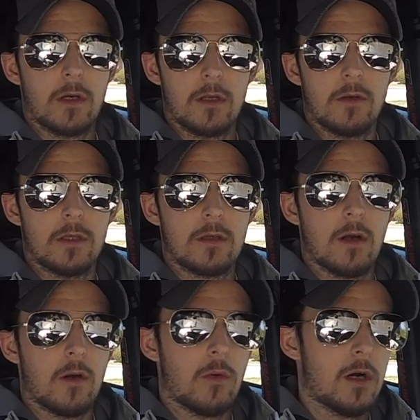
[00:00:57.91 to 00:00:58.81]
going to go get the
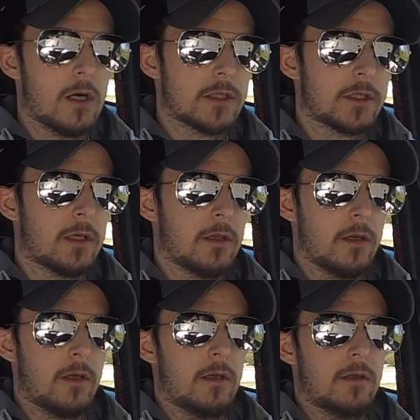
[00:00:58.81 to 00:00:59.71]
car washed, and
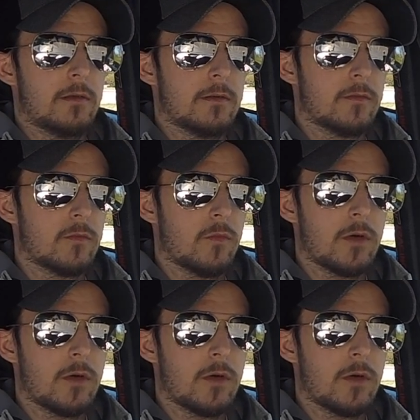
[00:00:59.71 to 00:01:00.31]
then we're